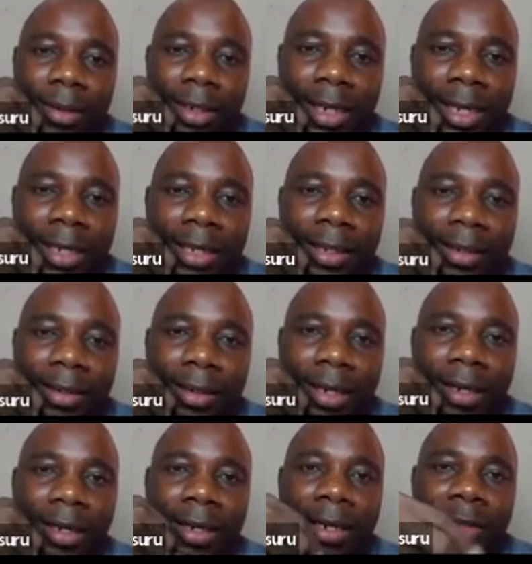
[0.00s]
Click.
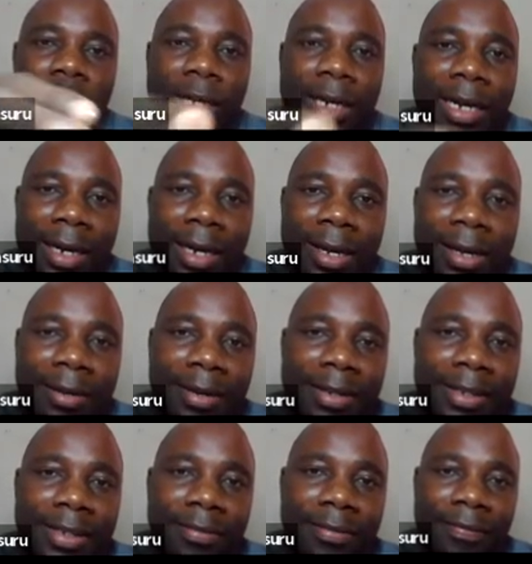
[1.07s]
So you can now
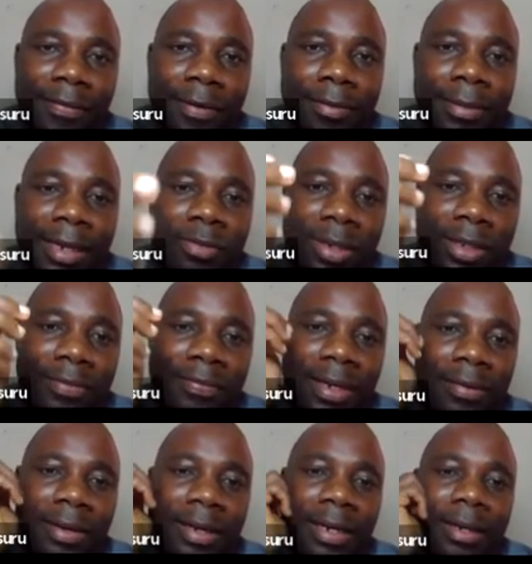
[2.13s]
increase from that
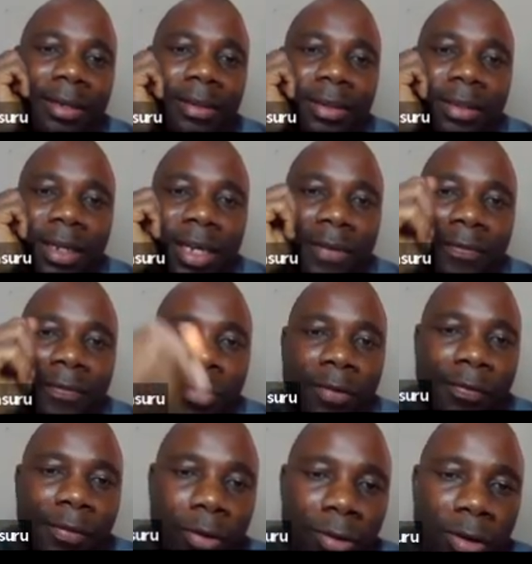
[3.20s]
25. Yeah. Even though
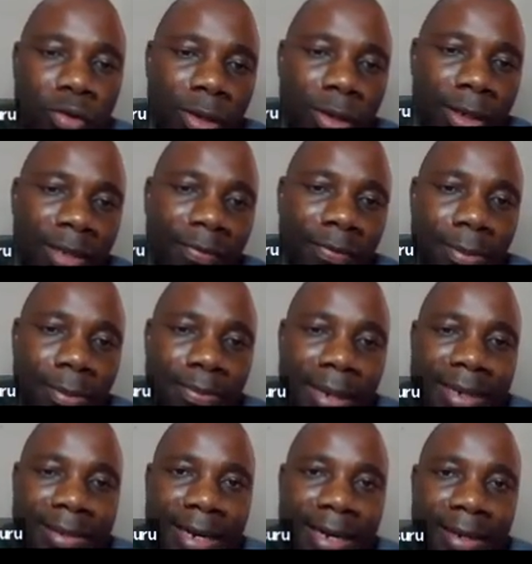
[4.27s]
if you don't want to increase from
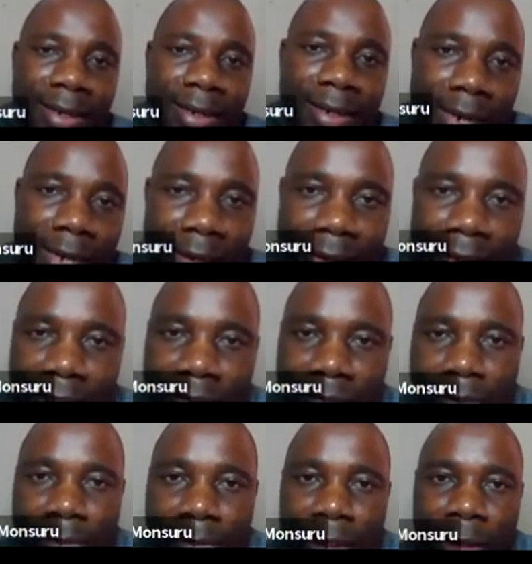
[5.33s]
by dragging, you can increase
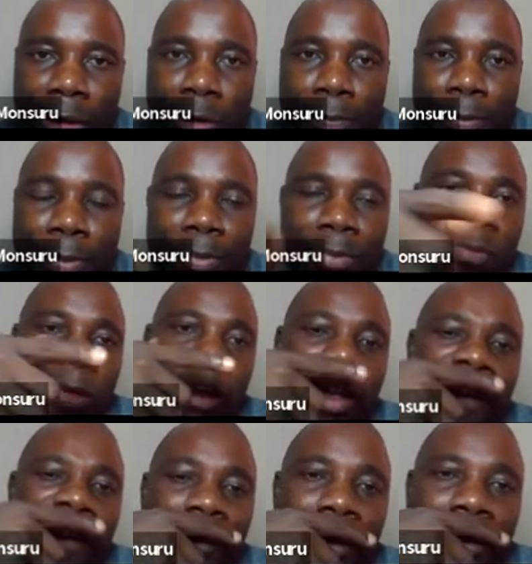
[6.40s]
from the hub where you
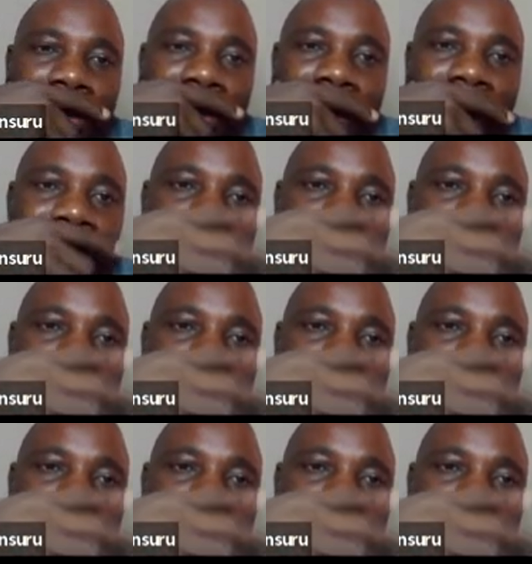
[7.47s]
have plus.